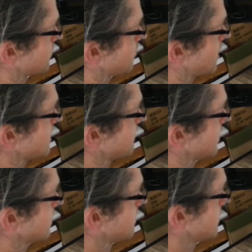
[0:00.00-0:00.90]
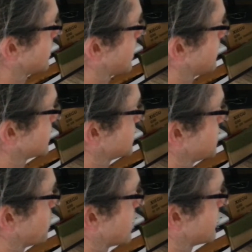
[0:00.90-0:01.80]
arriving and
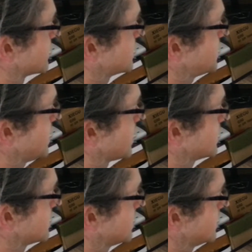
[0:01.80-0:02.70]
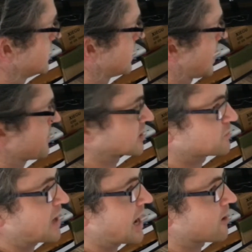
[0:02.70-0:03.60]
one of the specs is how
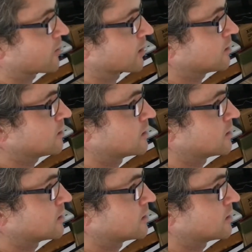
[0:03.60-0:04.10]
much power